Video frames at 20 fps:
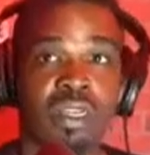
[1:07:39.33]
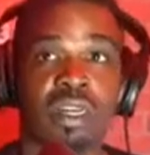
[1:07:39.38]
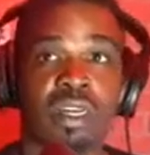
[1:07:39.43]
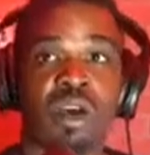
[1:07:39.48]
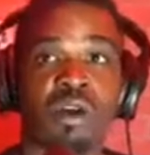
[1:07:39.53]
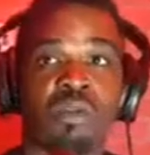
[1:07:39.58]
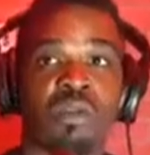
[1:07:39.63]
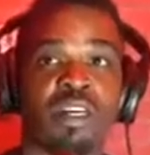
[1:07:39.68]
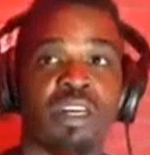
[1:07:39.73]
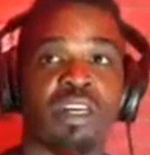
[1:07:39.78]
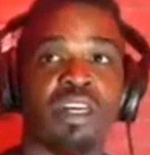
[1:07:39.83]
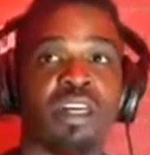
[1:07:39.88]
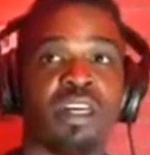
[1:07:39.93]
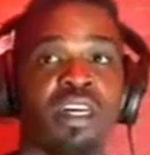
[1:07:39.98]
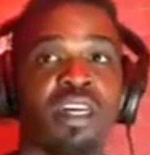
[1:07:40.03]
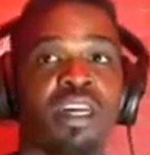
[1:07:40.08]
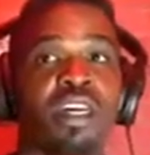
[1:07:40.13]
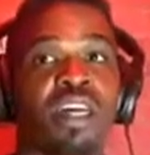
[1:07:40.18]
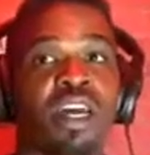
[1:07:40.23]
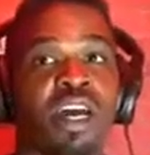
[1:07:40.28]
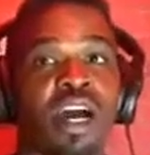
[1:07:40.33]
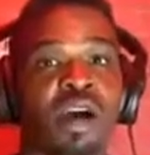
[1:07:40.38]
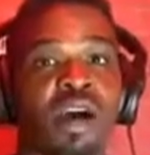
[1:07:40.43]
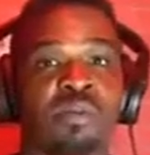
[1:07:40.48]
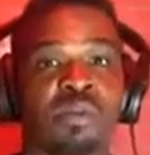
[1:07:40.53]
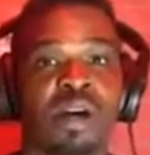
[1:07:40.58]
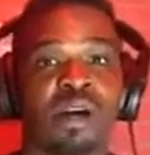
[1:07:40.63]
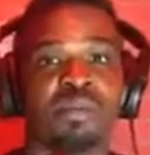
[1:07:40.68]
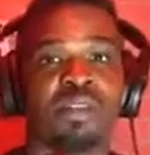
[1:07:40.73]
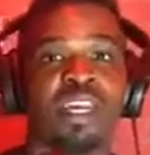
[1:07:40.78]
Oh, we good.
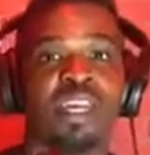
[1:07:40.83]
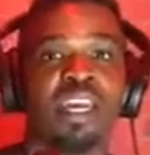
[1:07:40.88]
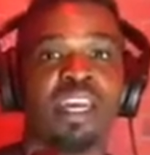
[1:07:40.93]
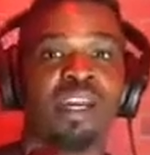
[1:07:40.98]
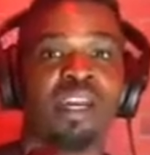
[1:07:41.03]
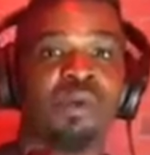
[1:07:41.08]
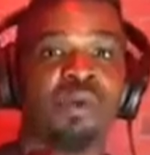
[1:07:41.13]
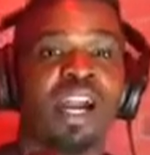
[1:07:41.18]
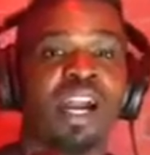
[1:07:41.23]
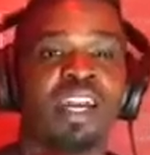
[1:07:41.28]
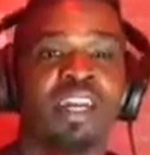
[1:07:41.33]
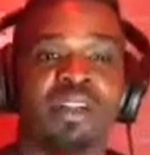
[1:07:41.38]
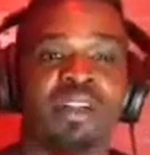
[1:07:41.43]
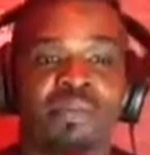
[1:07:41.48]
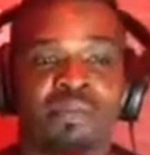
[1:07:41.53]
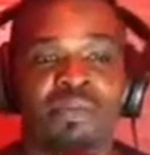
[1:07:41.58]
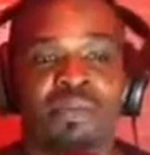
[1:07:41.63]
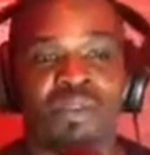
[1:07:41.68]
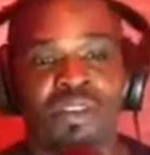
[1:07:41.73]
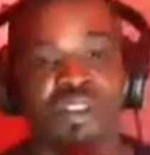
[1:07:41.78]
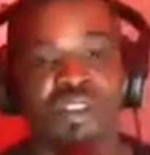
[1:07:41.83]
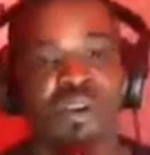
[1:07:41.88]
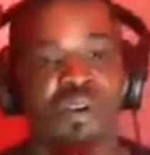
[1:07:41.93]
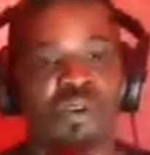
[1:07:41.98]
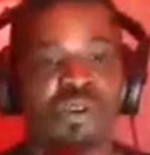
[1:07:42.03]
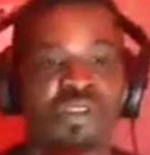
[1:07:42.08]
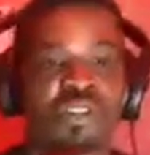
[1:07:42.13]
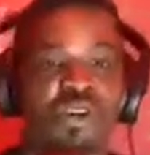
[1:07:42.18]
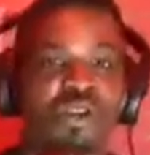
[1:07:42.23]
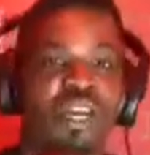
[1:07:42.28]
I'm staying right. So
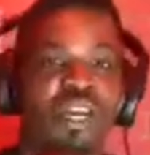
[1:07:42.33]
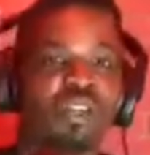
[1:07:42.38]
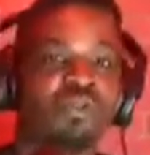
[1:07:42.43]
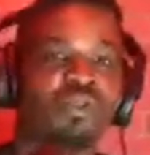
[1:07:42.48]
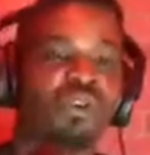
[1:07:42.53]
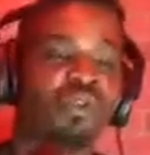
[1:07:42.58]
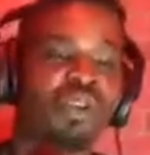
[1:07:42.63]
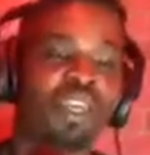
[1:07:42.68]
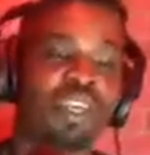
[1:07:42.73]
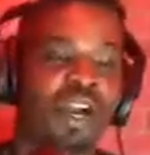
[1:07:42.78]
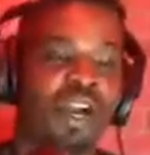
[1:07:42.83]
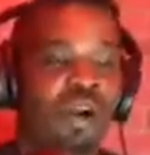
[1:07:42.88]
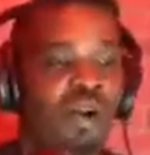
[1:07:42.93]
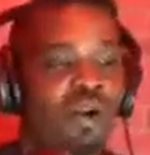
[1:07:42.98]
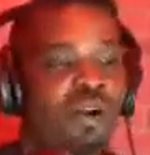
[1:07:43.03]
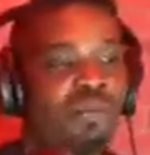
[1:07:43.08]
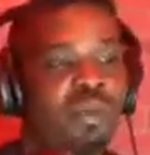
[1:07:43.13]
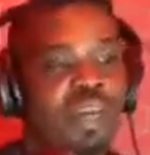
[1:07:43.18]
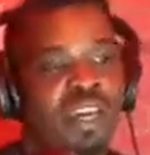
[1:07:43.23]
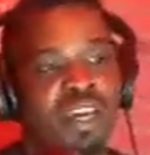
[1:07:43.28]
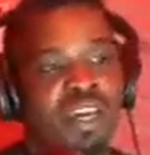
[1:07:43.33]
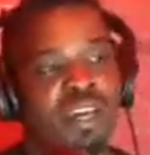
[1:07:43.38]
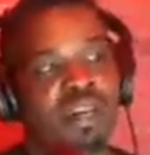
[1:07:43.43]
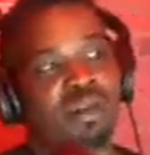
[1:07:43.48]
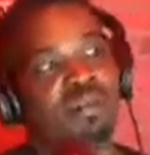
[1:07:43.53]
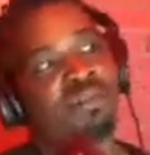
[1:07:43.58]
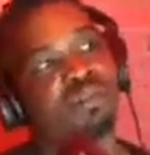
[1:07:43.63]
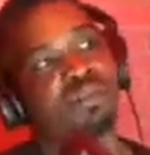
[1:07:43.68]
that's what we on, man.